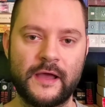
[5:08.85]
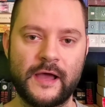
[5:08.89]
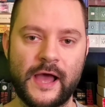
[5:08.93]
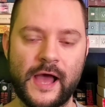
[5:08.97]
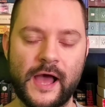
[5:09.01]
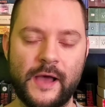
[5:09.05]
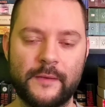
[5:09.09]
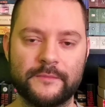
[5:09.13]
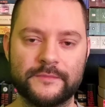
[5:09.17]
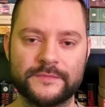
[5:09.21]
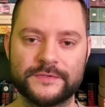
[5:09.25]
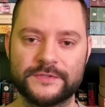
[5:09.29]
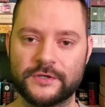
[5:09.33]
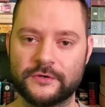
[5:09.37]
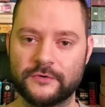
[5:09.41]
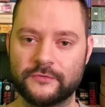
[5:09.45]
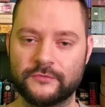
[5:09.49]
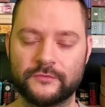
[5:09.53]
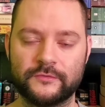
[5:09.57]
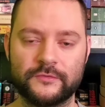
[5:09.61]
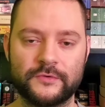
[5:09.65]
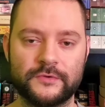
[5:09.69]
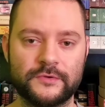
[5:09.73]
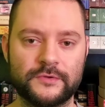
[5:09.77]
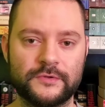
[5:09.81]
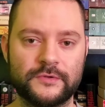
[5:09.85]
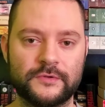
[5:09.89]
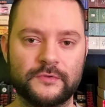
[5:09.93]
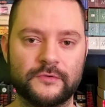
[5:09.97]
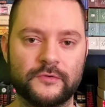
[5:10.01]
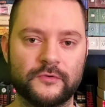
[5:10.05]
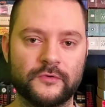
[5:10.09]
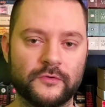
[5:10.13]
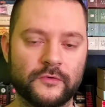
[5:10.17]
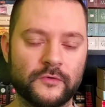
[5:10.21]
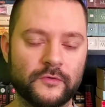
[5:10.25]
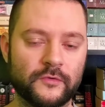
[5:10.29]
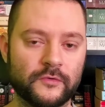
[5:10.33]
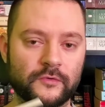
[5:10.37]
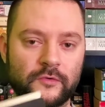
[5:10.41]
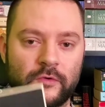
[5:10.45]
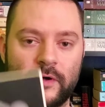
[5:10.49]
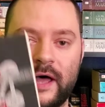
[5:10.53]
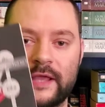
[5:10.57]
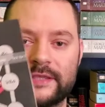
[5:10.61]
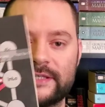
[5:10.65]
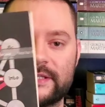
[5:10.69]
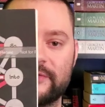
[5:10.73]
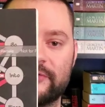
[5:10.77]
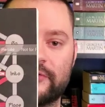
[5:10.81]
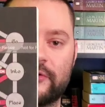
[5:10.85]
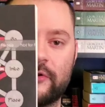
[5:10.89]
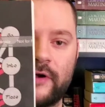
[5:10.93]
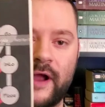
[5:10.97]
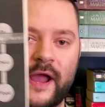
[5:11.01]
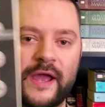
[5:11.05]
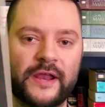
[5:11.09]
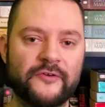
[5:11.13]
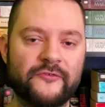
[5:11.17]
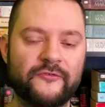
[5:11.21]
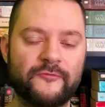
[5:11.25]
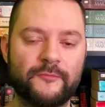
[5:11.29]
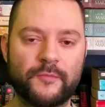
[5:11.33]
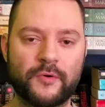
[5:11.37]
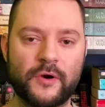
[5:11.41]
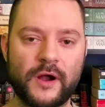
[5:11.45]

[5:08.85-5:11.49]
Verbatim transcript: Um, so lots of creative